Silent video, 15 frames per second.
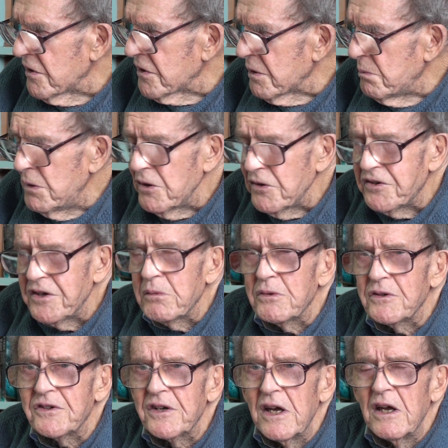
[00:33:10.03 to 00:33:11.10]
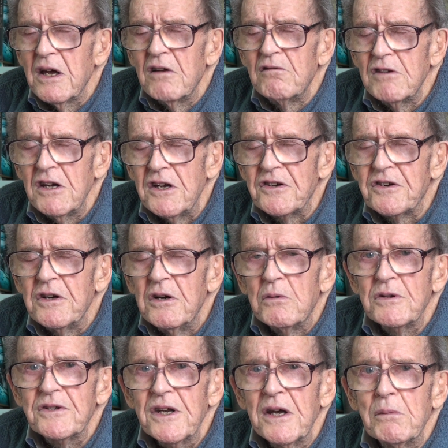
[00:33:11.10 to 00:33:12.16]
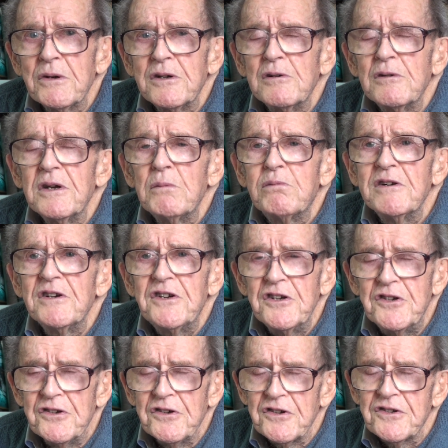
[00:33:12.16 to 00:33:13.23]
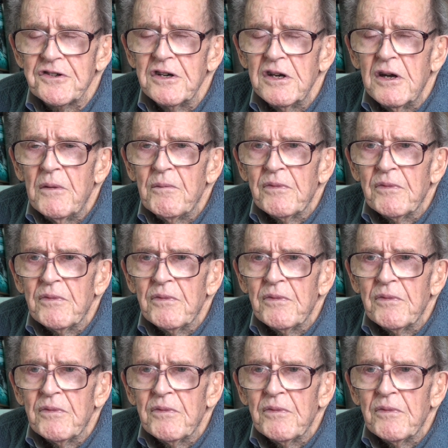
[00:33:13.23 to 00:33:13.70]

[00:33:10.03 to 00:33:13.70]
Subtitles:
the melting rate was absolutely prodigious.